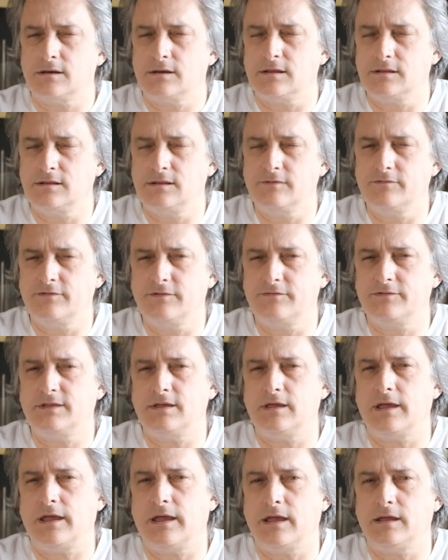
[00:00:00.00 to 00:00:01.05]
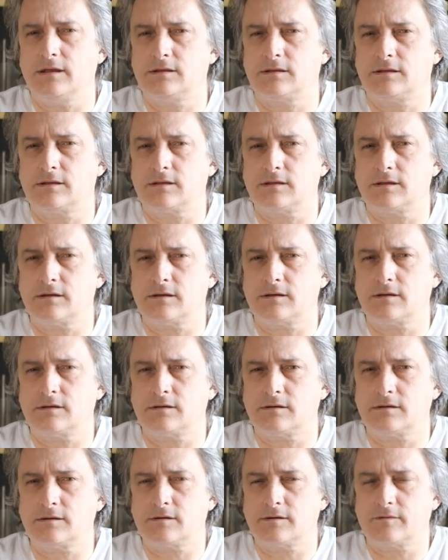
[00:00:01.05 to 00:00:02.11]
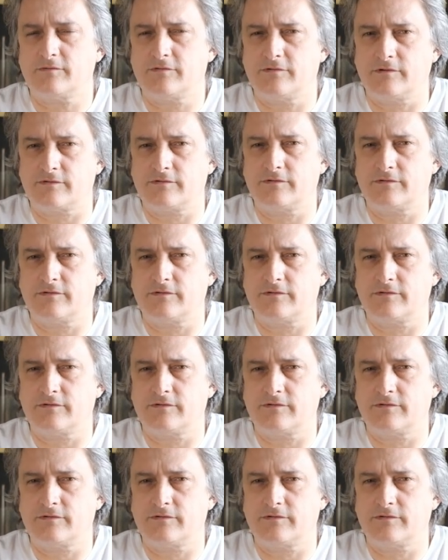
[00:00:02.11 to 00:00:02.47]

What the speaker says: 1958 for